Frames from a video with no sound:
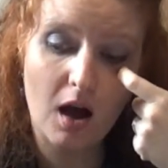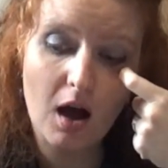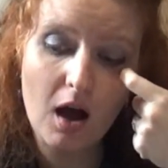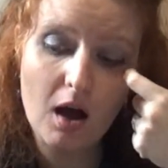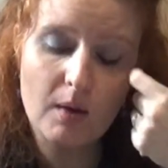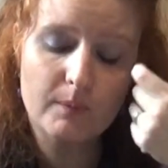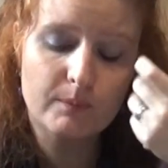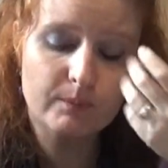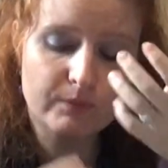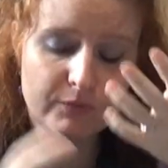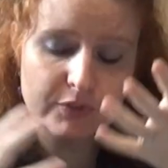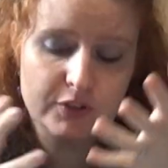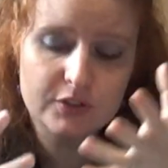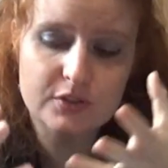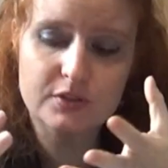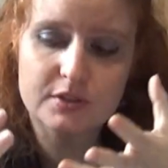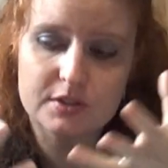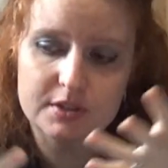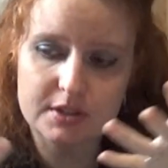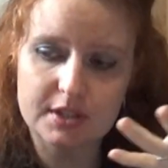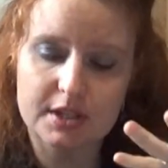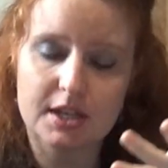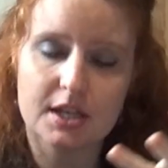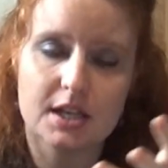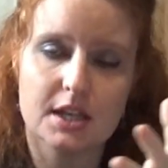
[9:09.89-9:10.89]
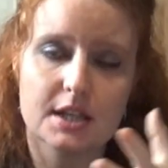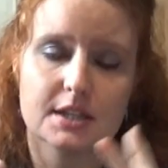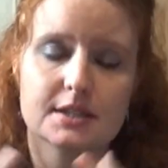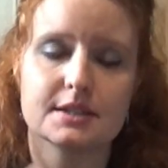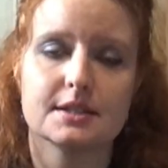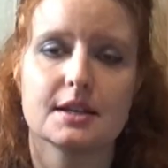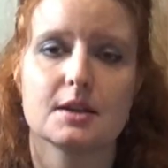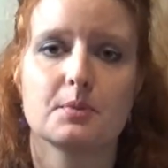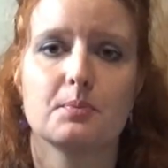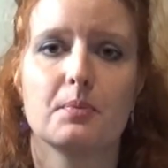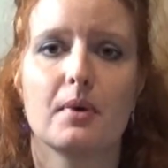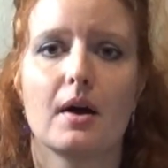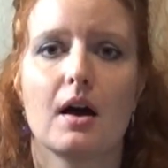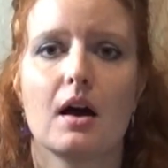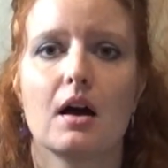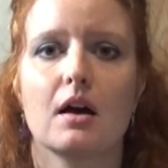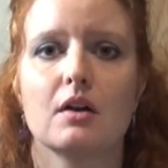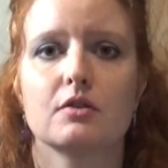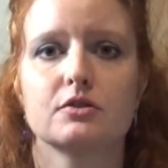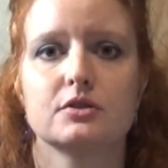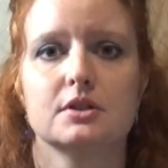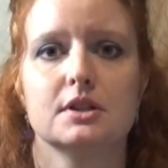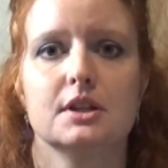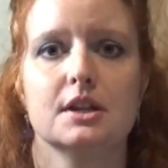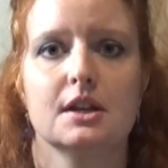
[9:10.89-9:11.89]
obviously it's
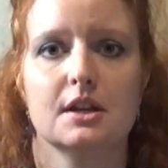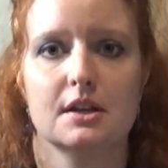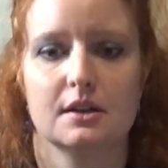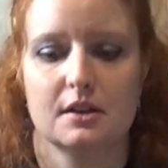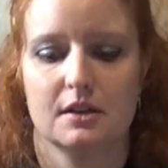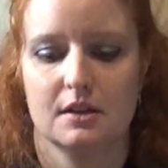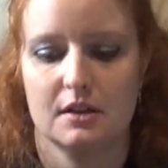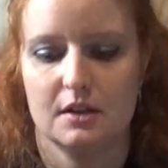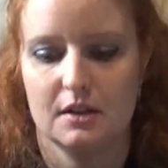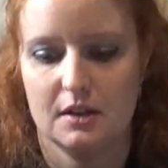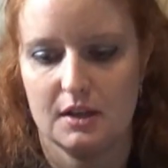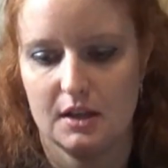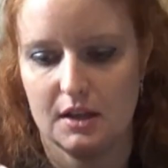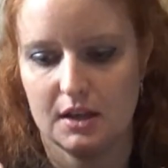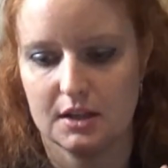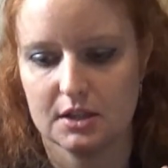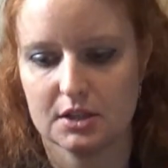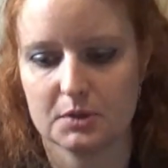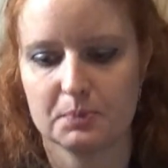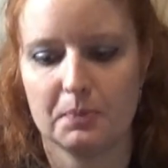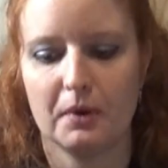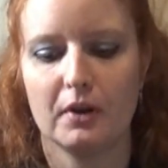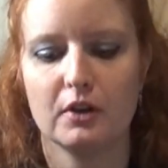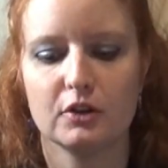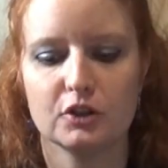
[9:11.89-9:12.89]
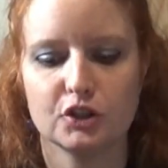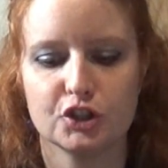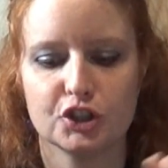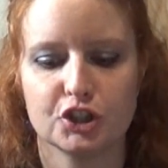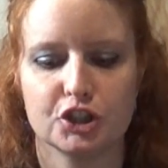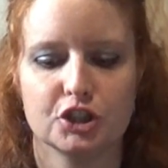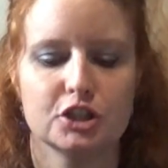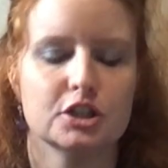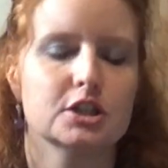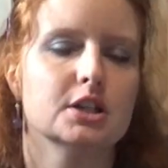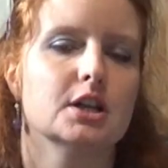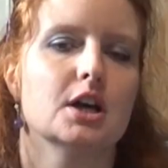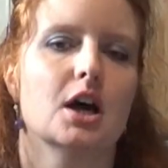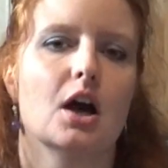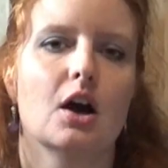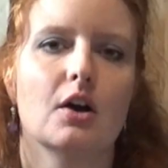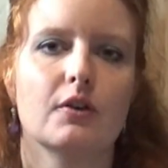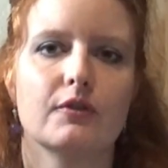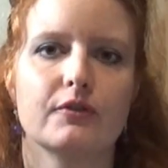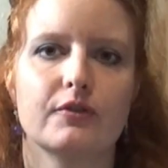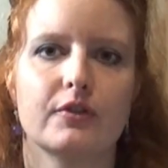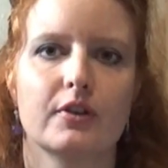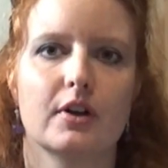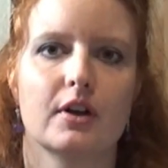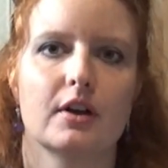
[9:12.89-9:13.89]
about the expulsion
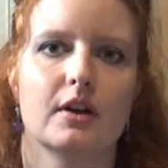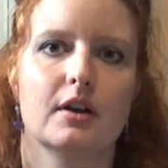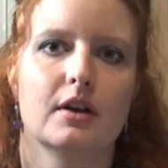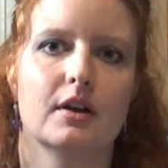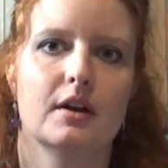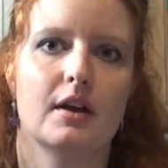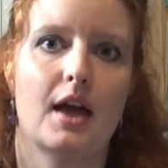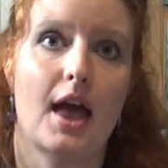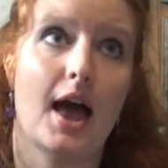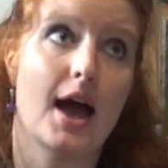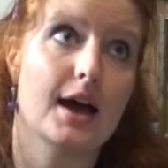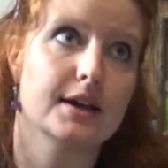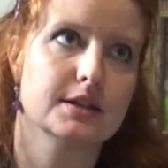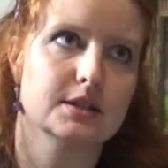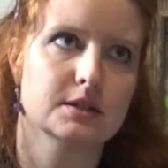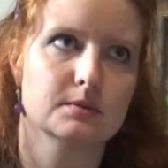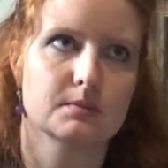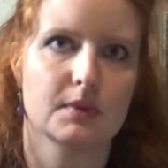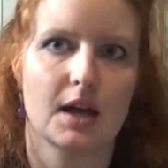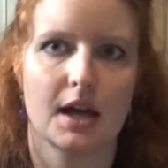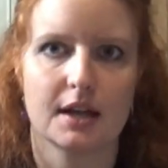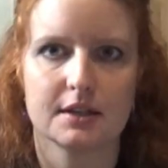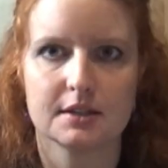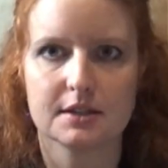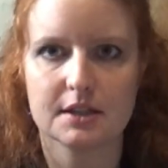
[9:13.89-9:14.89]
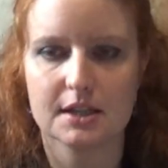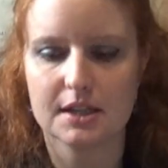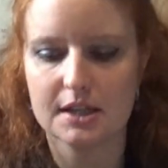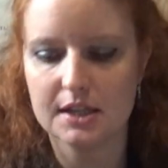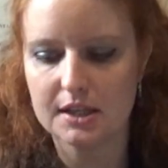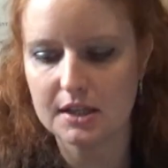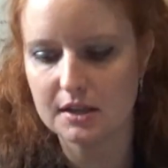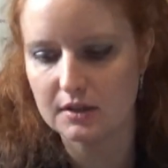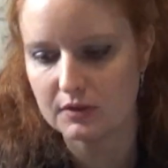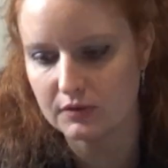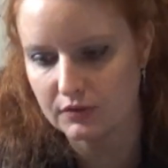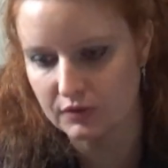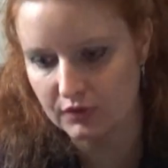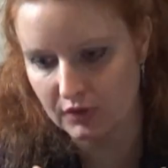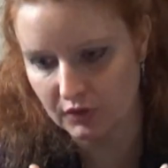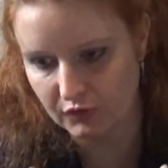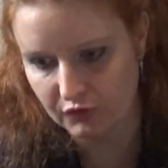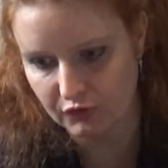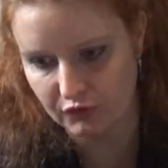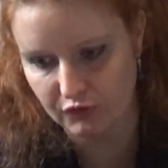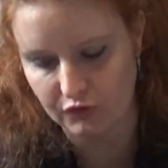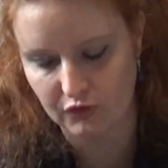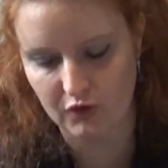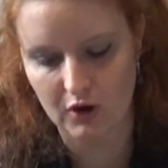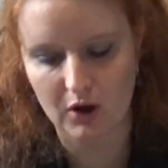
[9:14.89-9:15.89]
of Adam and Eve
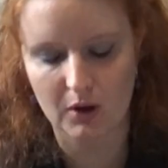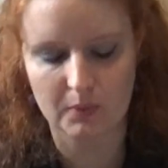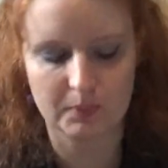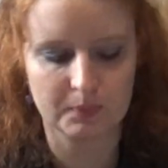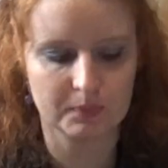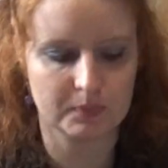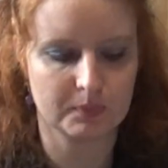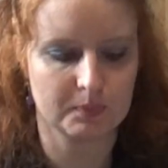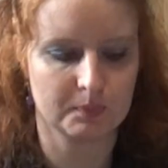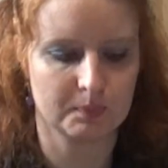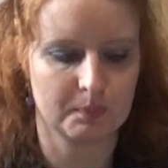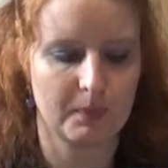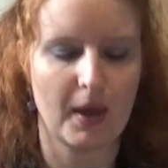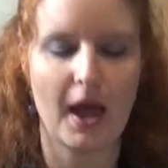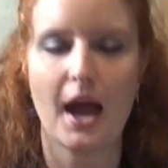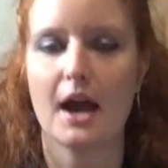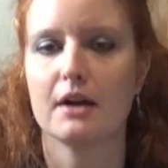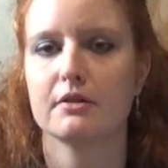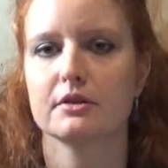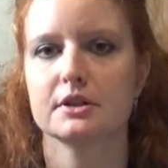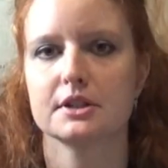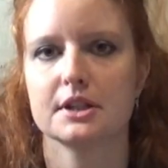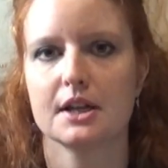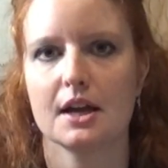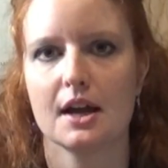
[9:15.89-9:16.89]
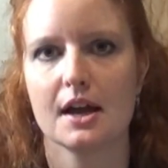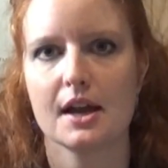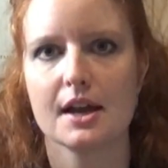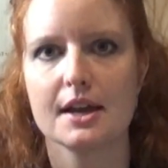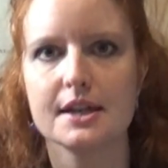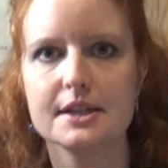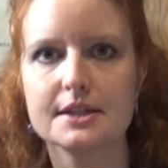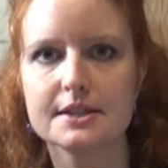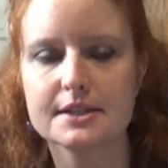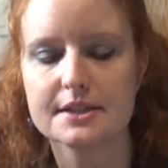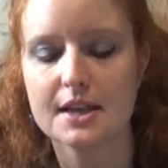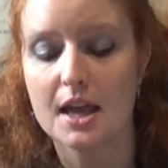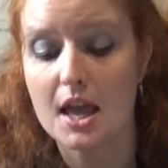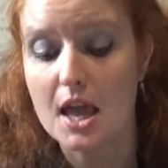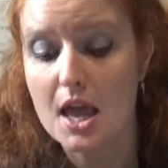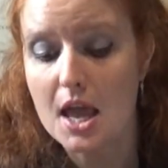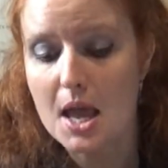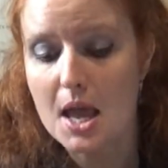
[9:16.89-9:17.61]
from paradise,